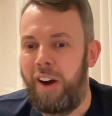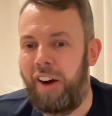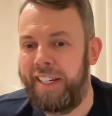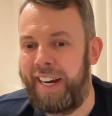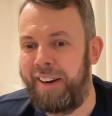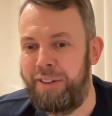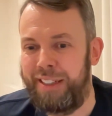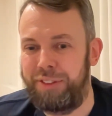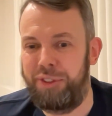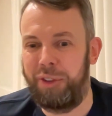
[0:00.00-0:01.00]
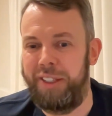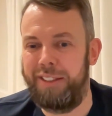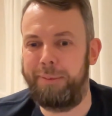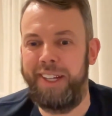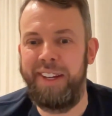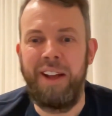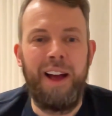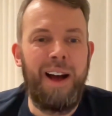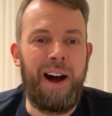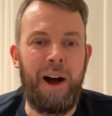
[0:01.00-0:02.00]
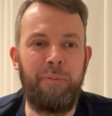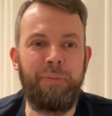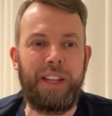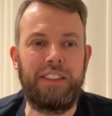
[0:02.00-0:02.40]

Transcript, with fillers: Hi, Gary. Thanks for joining us, mate. Um,